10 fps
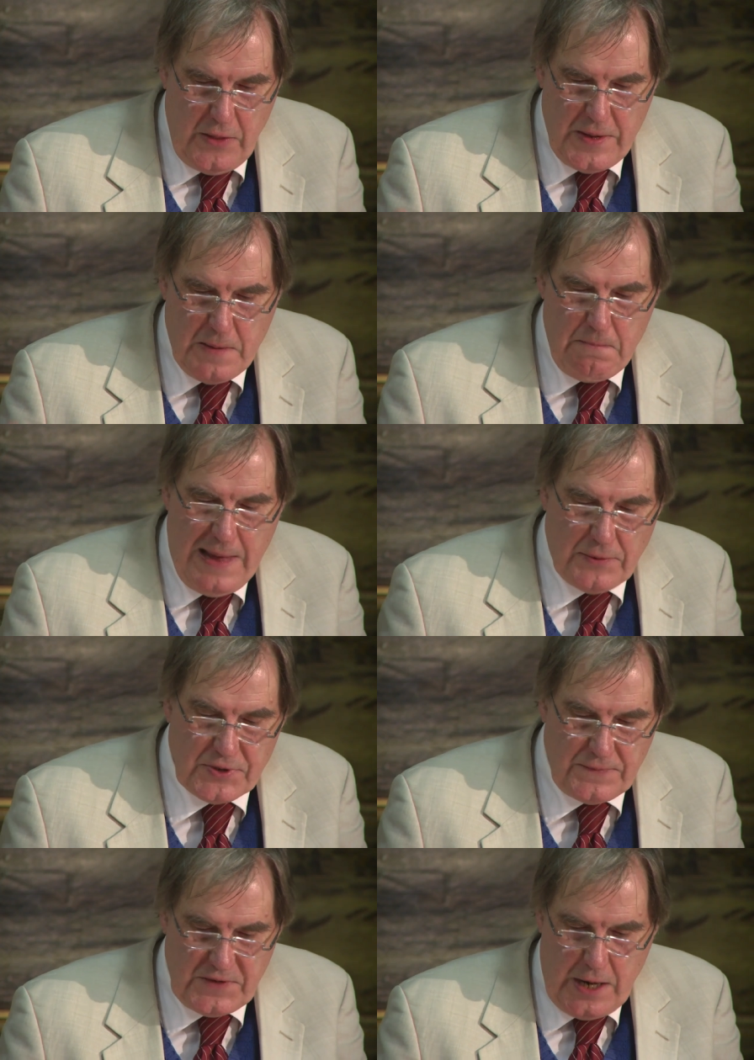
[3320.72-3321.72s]
the
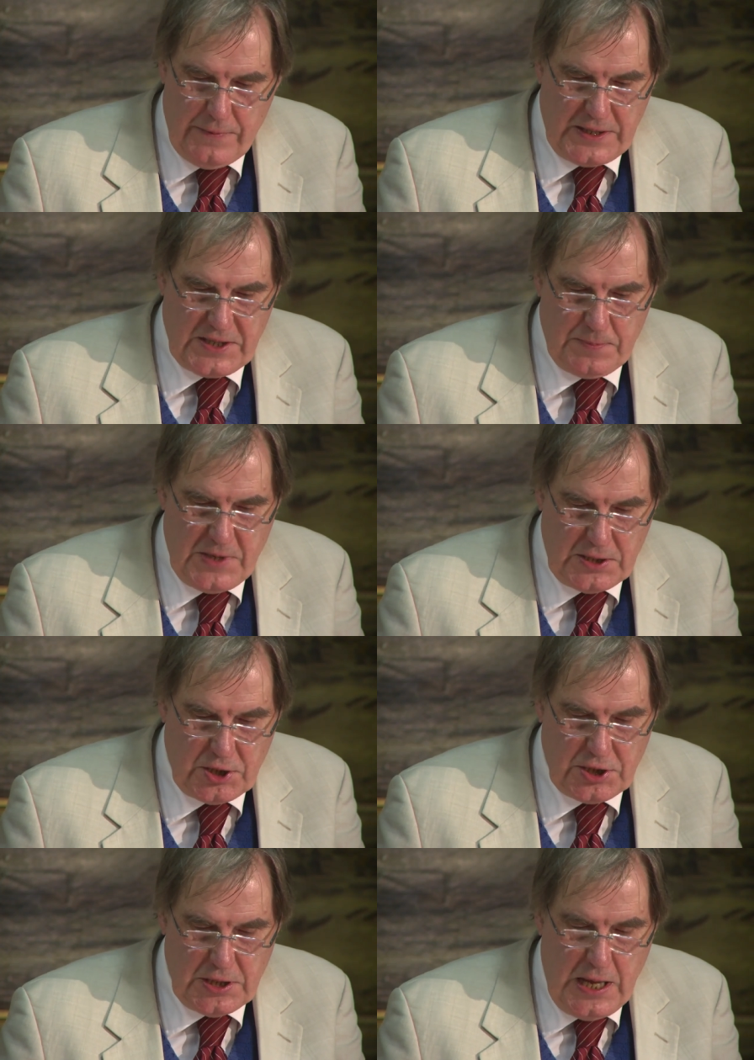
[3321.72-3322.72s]
amount of direct
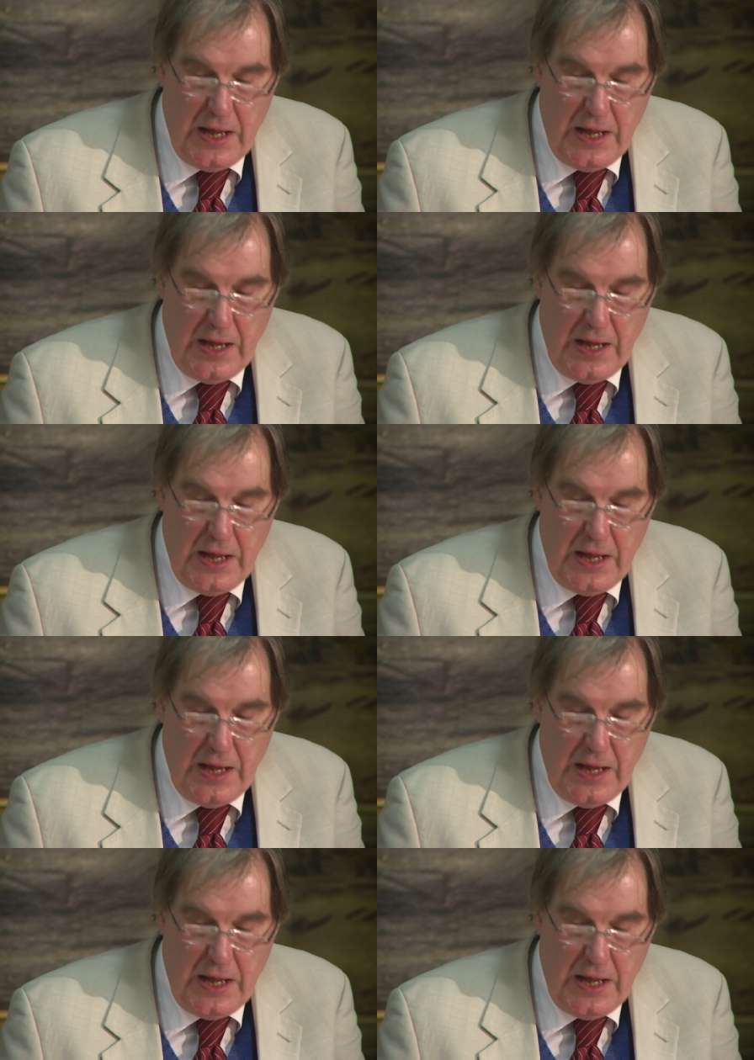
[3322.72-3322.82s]
speech,